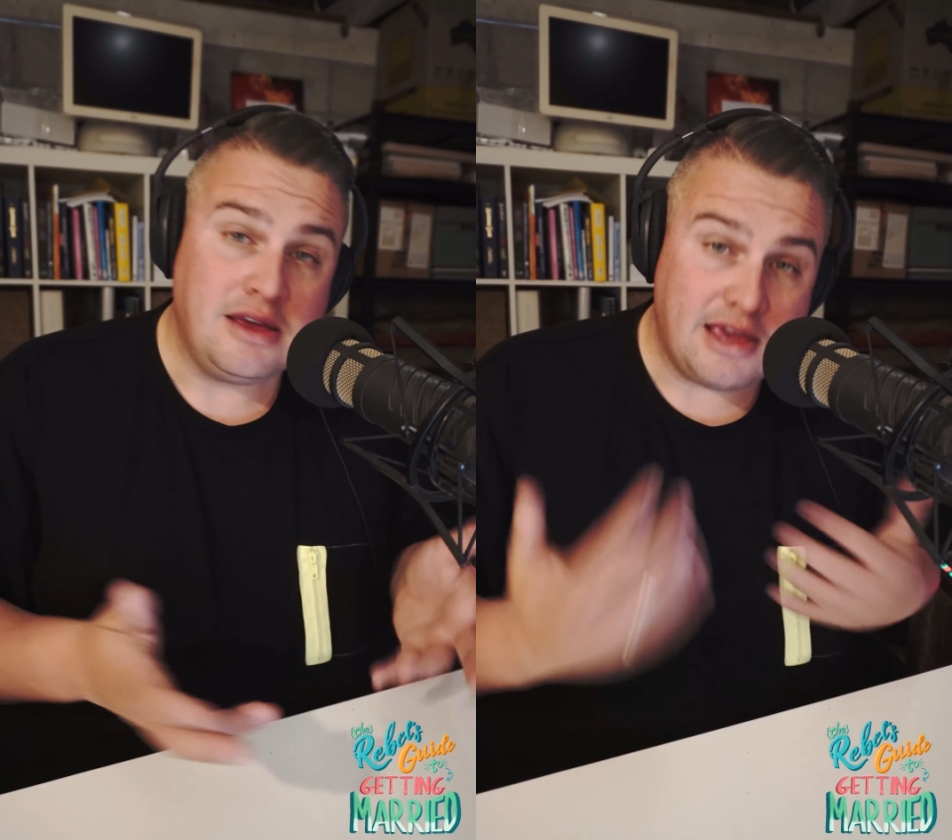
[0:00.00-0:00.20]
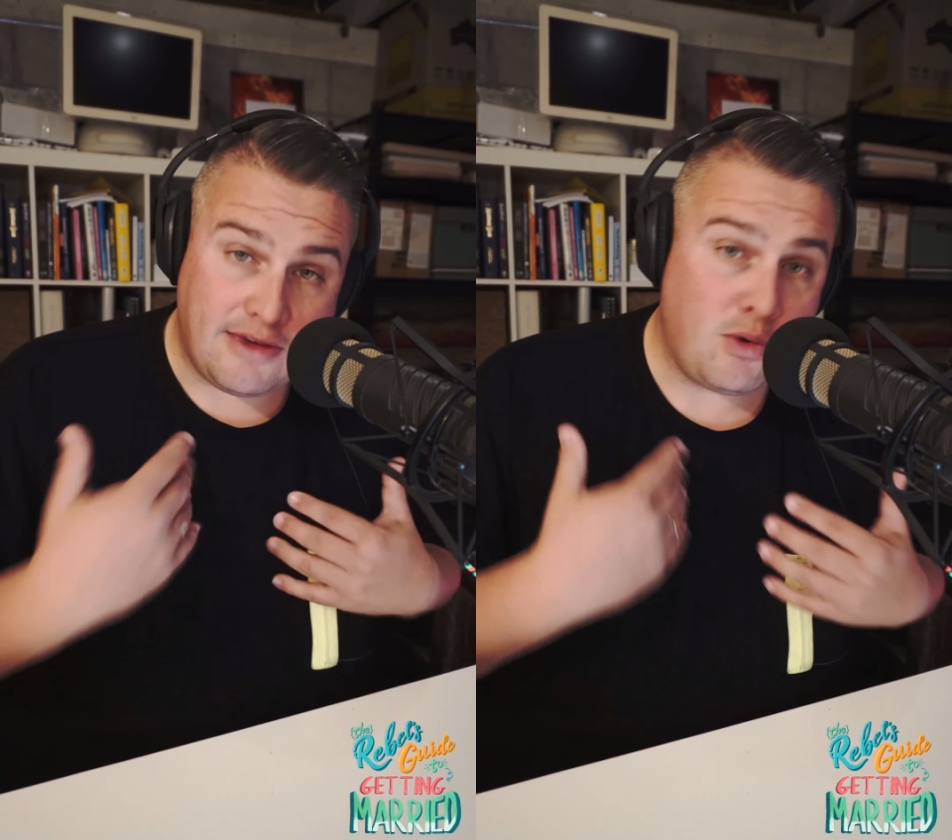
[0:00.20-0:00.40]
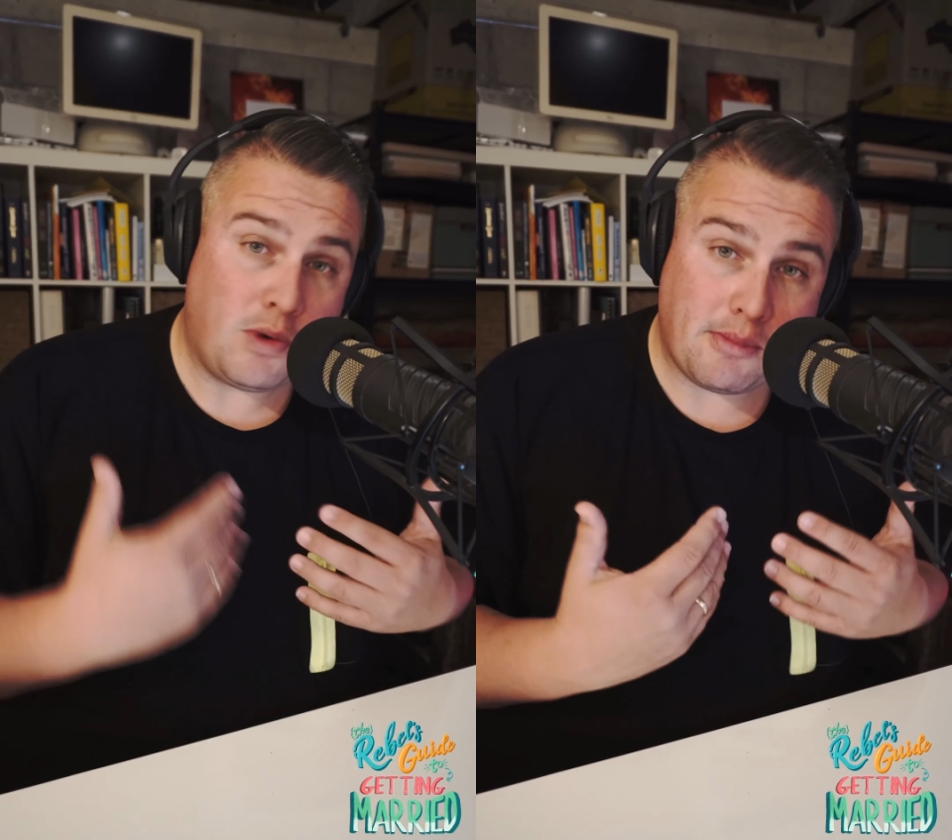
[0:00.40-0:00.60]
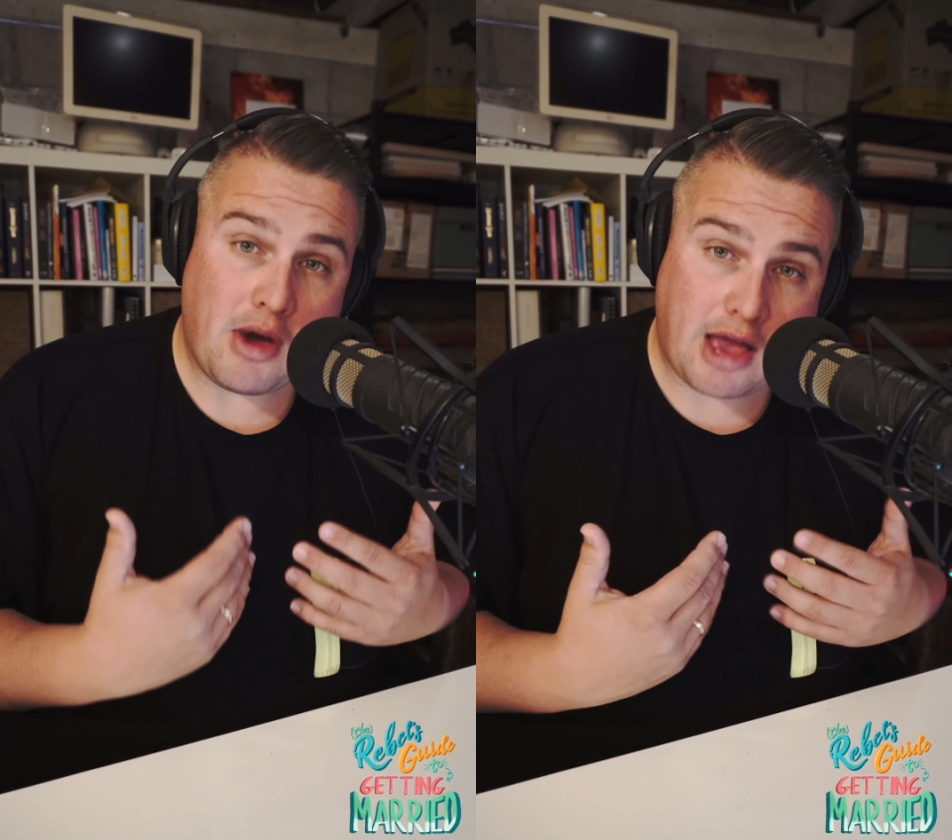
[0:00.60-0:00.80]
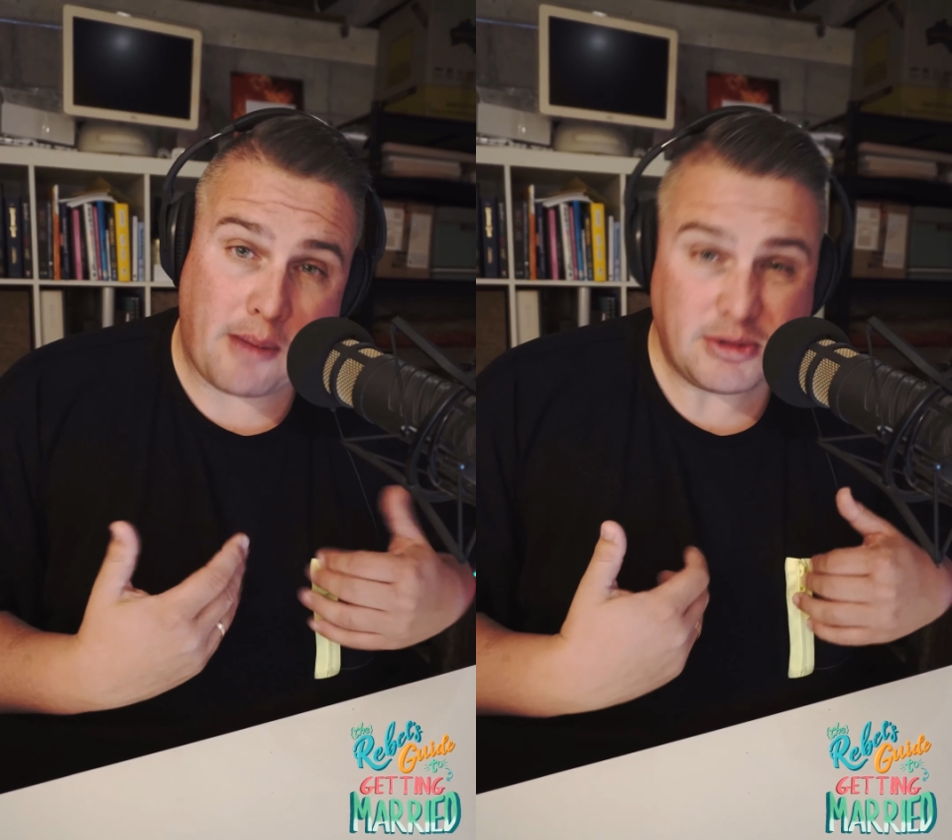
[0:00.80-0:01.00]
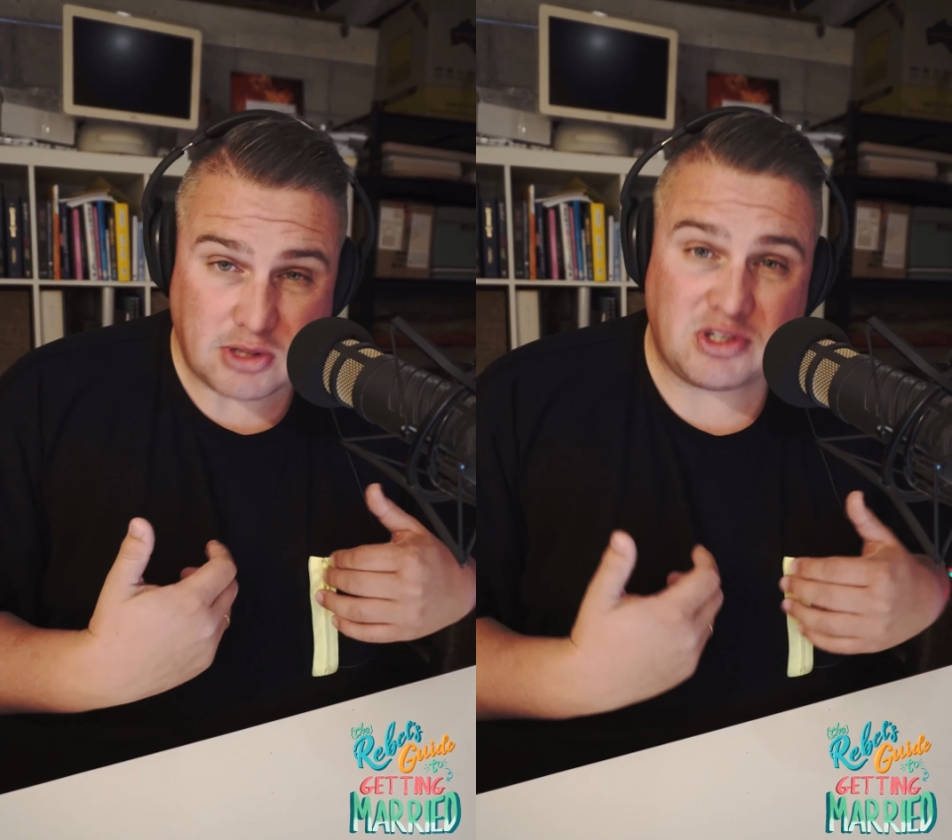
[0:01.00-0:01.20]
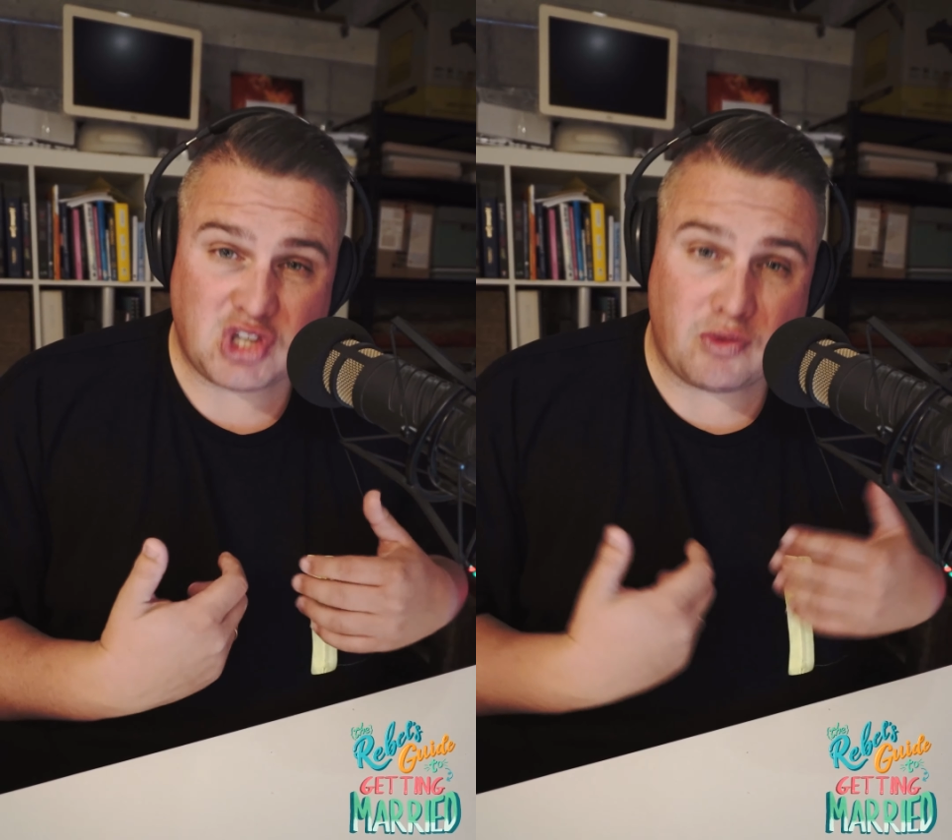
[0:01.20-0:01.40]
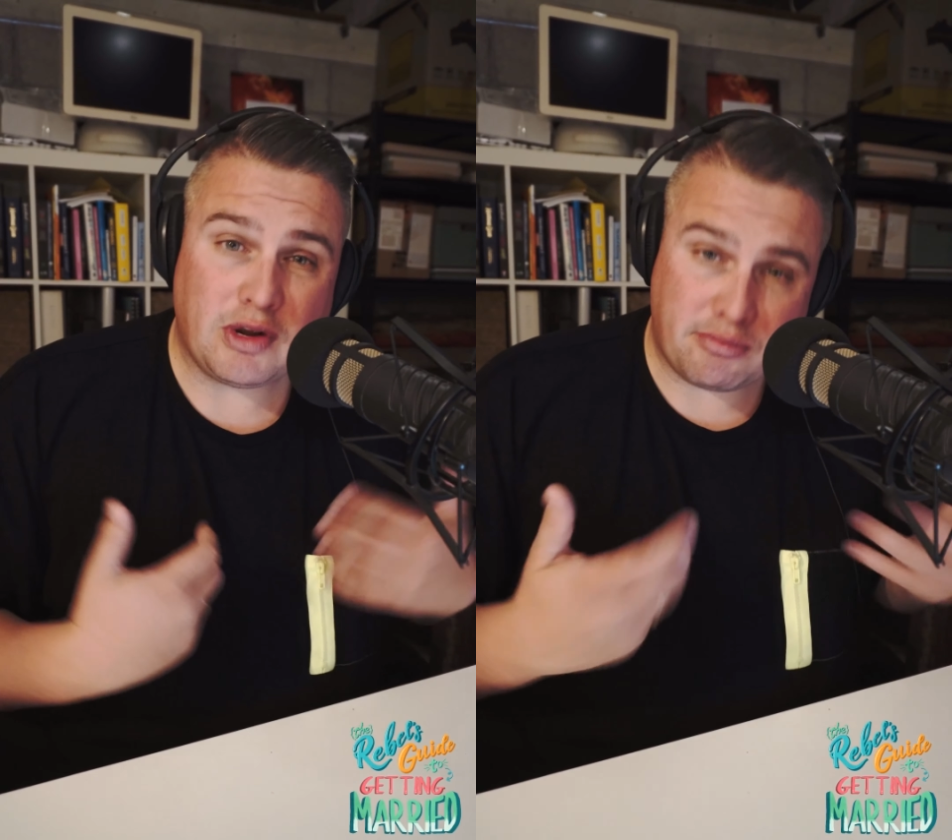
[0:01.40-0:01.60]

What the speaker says: if you're one of my couples, I'll generally